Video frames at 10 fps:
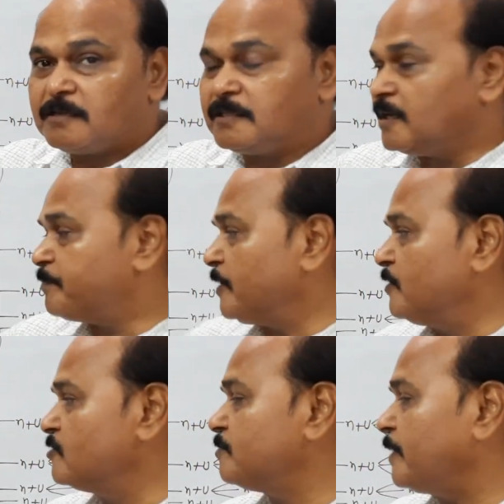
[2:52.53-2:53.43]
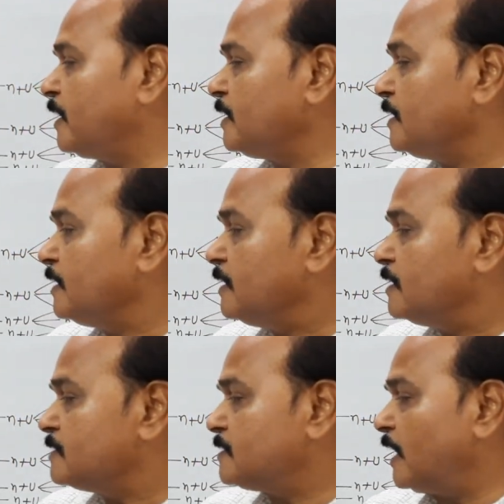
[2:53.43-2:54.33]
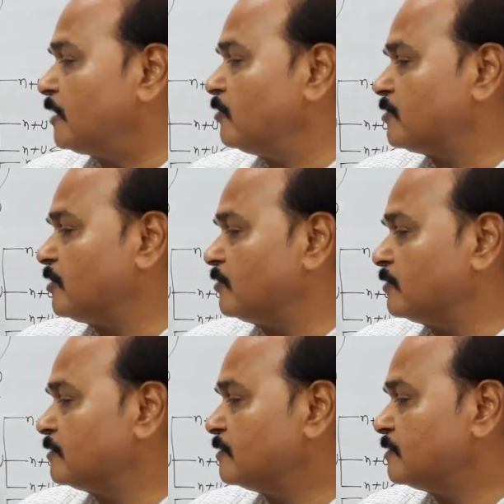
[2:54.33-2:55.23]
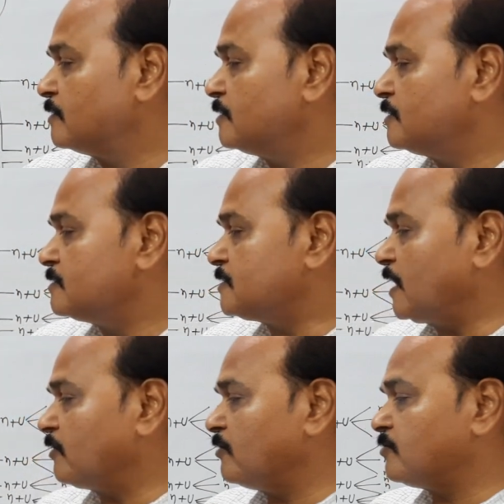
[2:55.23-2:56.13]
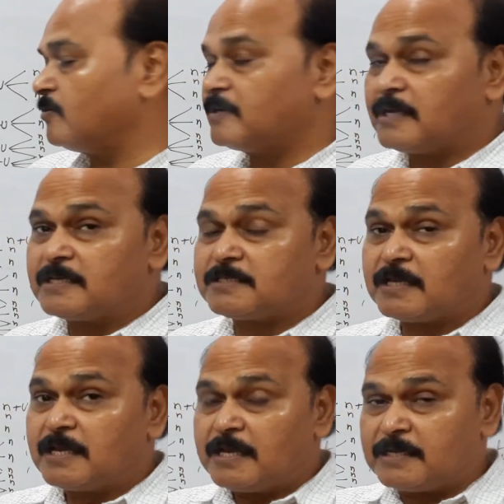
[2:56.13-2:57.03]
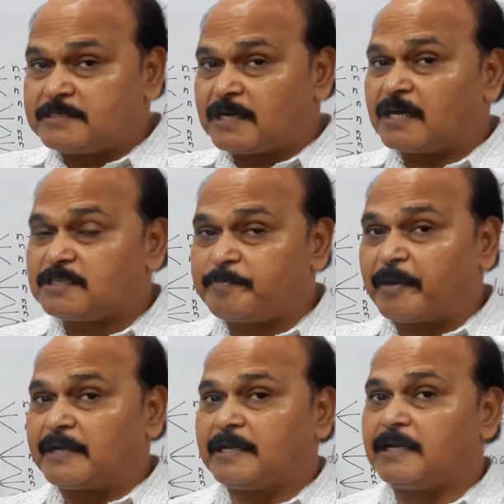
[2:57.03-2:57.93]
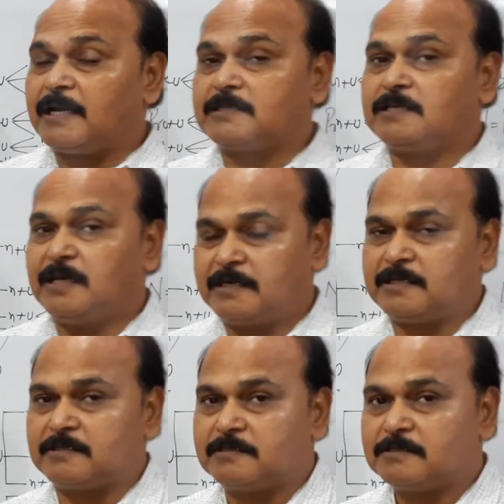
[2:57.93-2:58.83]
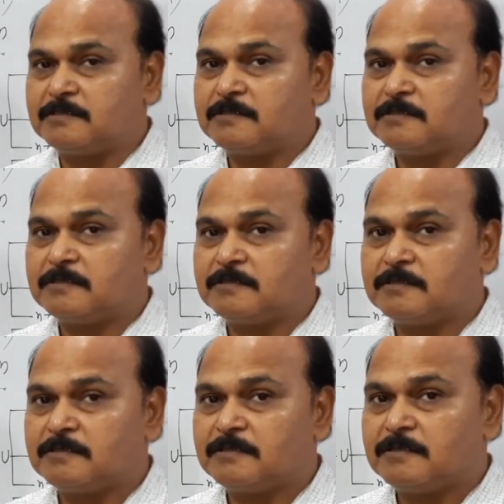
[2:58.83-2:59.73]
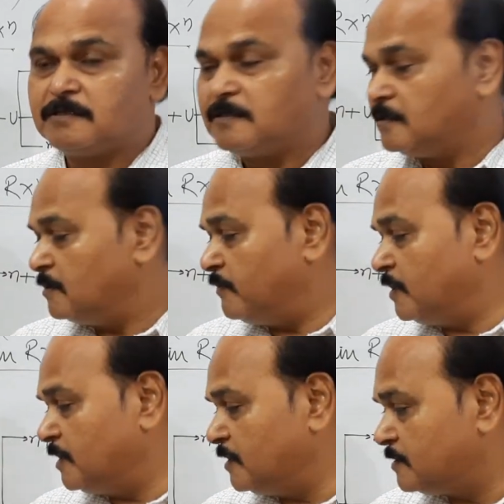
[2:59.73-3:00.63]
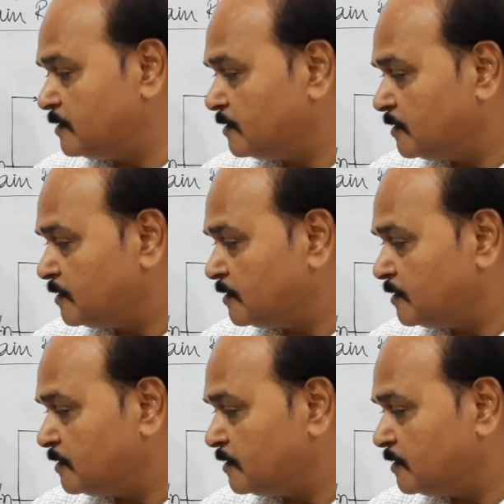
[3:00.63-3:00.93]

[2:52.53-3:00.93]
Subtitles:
they are produced by cyclotron. Cyclotron is a charged particle accelerator. Well, this